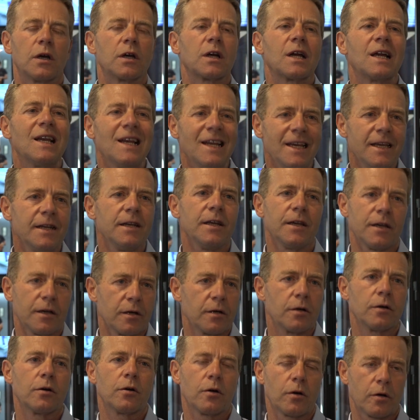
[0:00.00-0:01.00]
cleaning
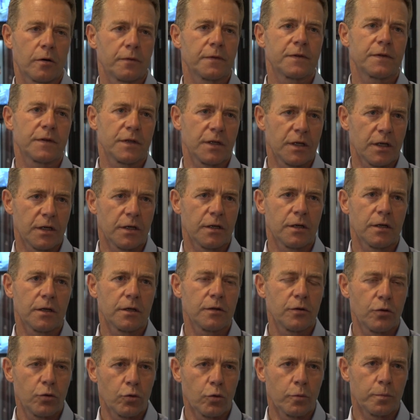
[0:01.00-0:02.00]
of the
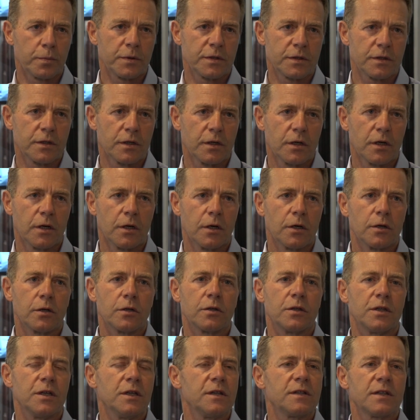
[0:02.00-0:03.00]
tubes.
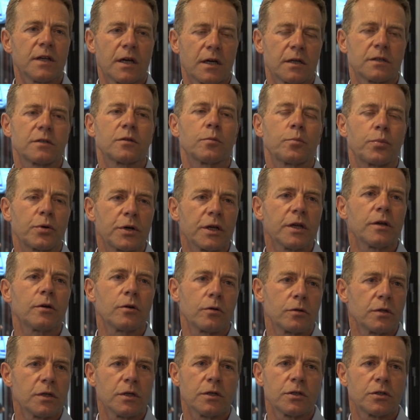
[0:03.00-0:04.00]
These are the
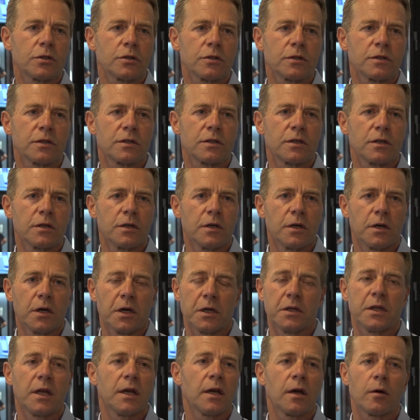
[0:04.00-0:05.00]
preconditions
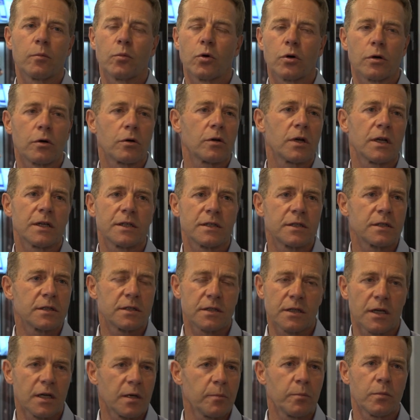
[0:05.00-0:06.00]
and they are more or less the
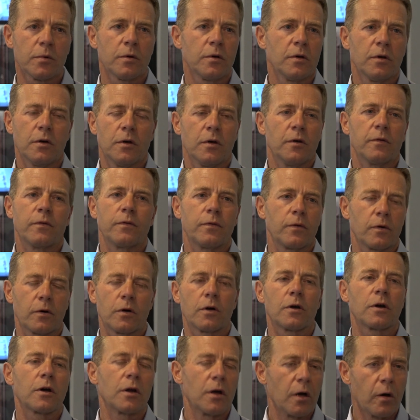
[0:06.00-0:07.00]
same
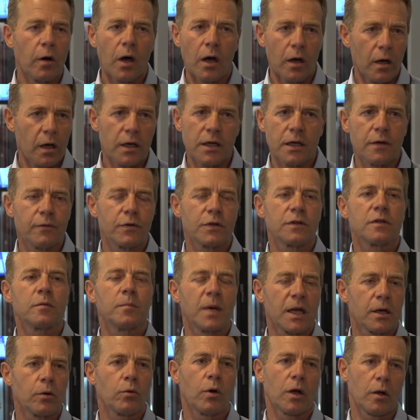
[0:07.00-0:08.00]
for even the
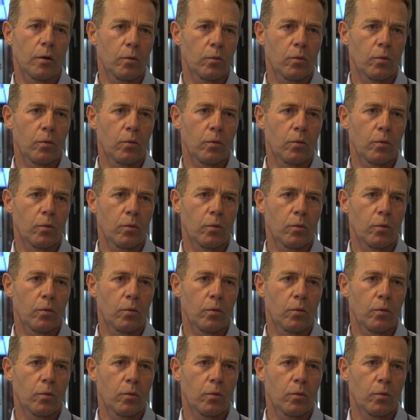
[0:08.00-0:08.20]
manual